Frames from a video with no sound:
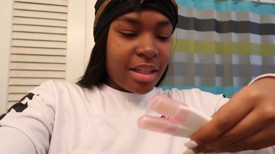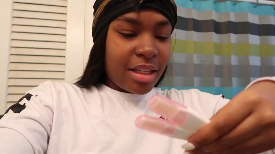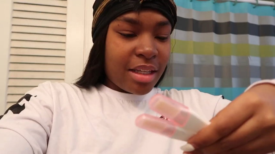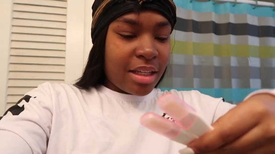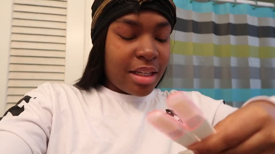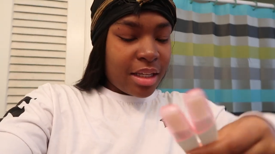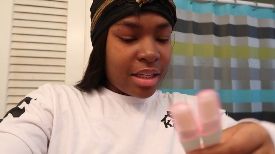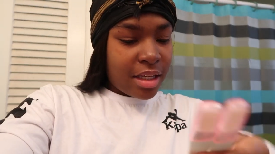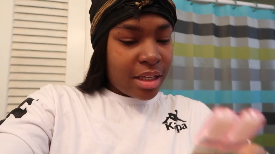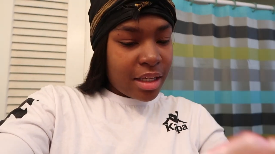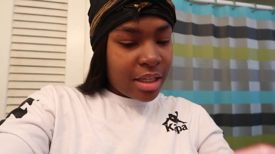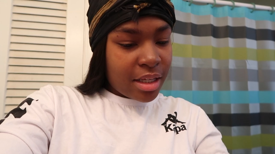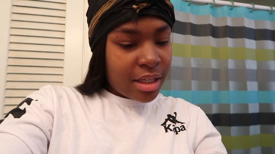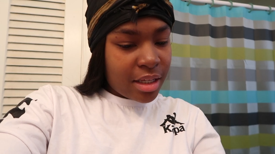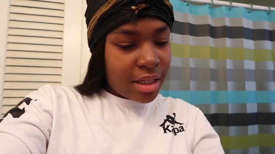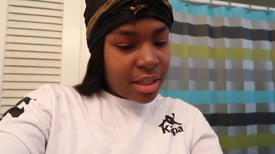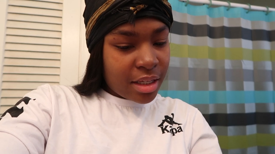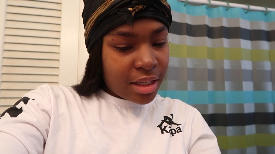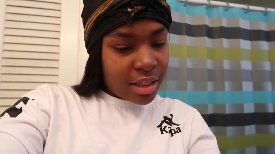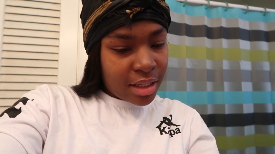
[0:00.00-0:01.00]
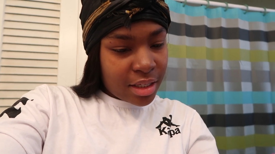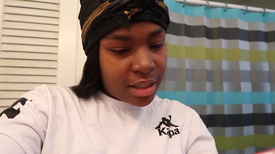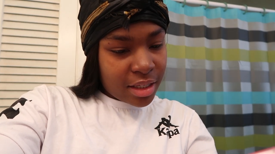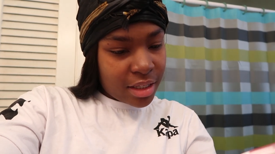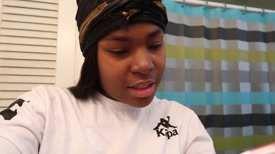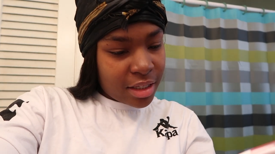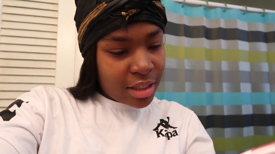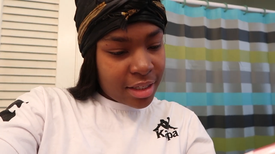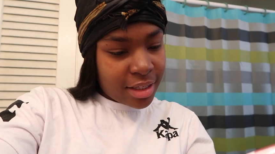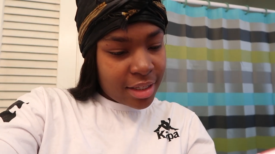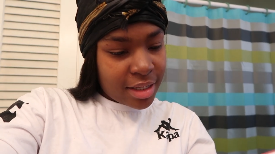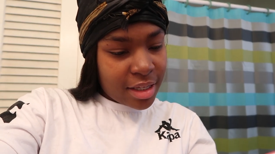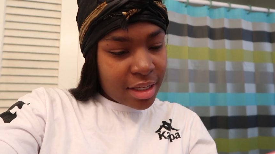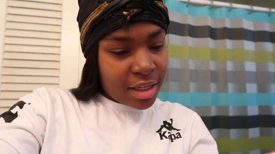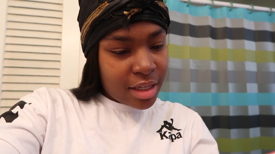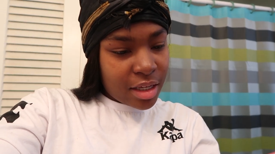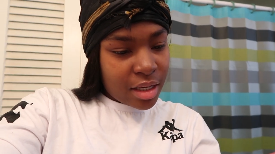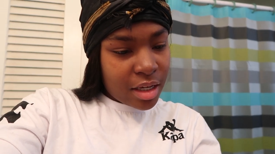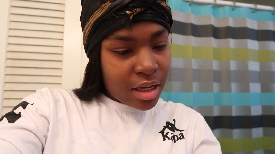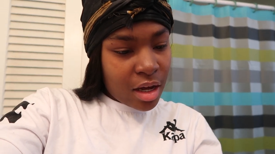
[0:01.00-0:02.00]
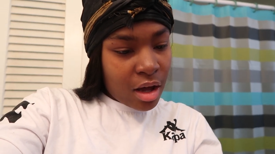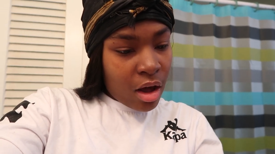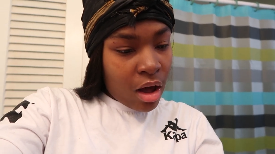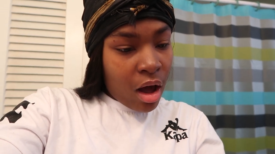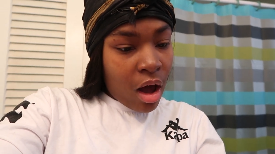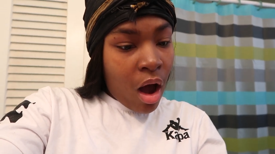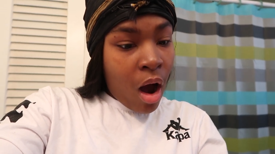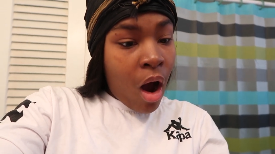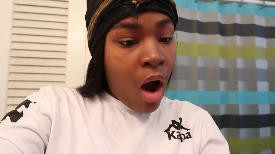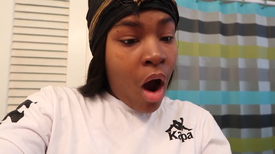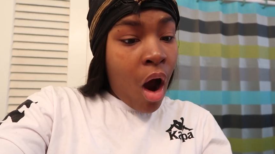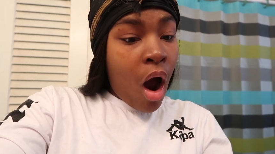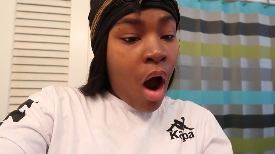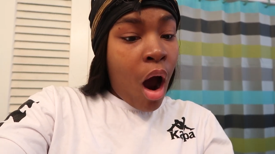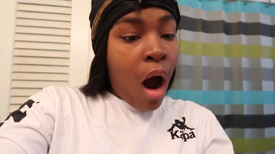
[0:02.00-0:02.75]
Nothing is said.